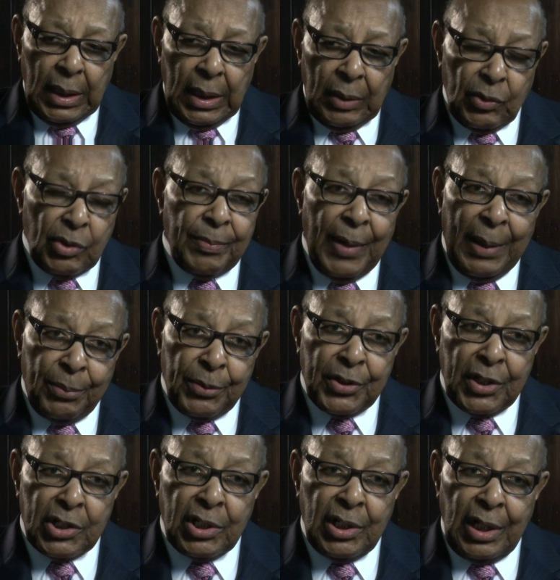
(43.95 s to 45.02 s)
It was my
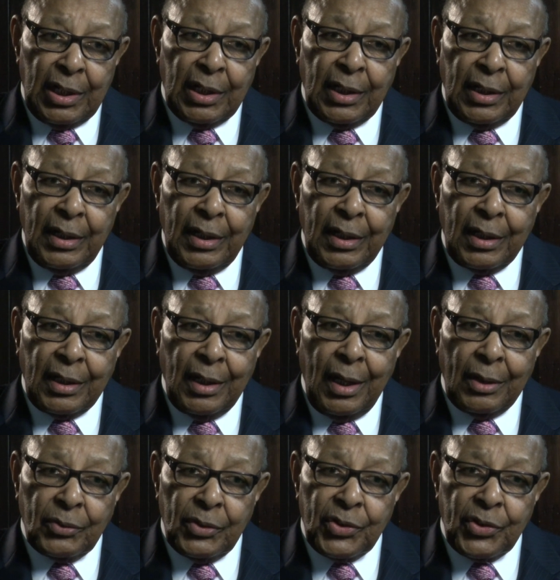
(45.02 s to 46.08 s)
position in the
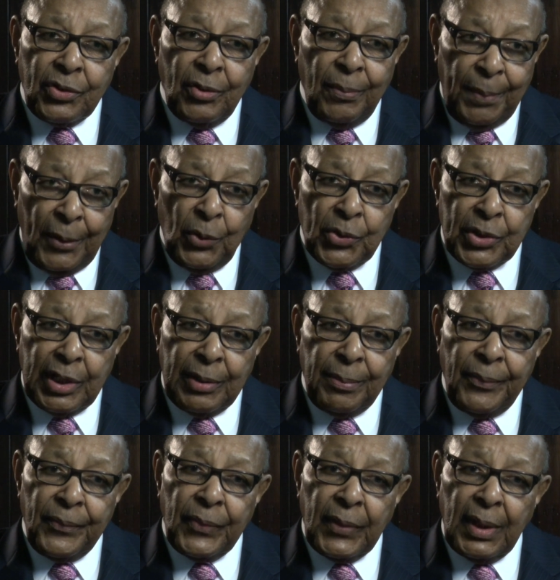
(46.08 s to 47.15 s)
Congress to oppose him.
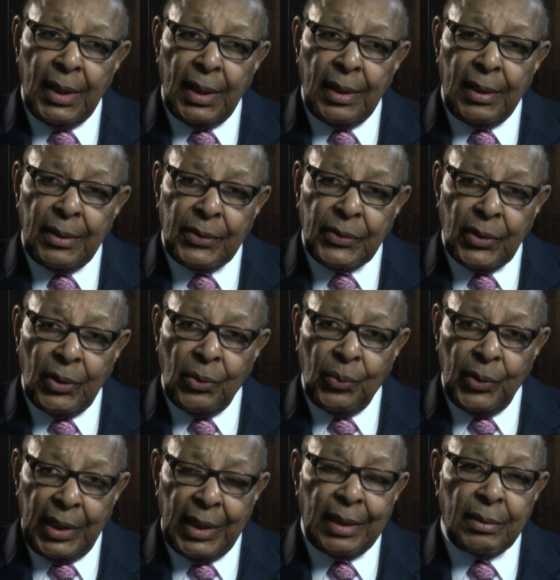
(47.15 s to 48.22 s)
And so
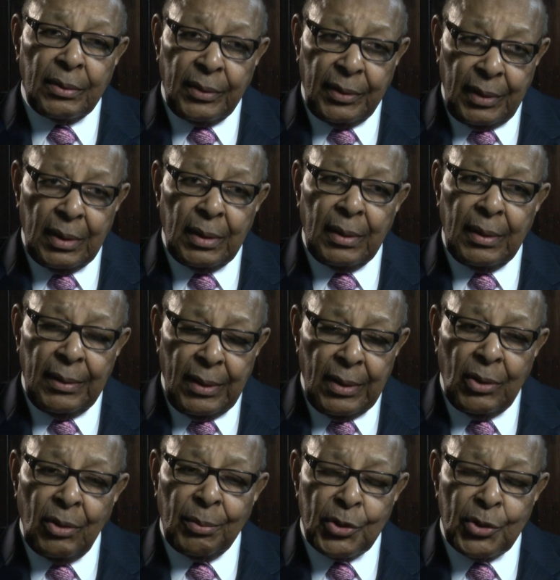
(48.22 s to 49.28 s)
we had
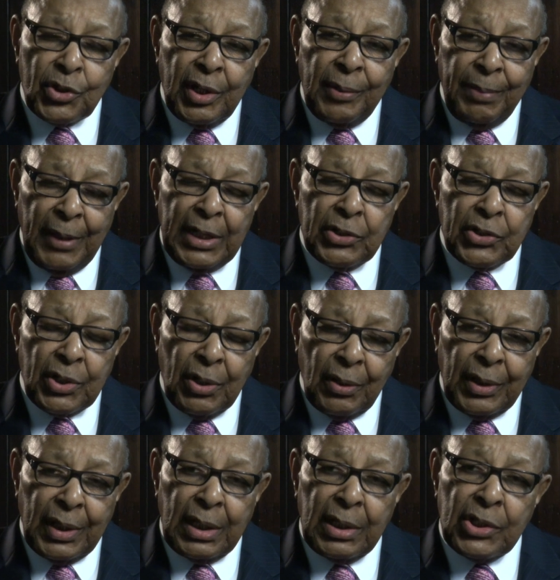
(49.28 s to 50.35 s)
numerous debates
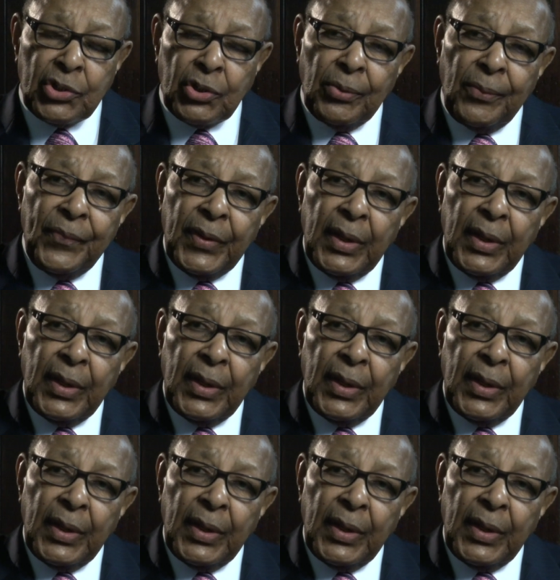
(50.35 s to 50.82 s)
on that issue.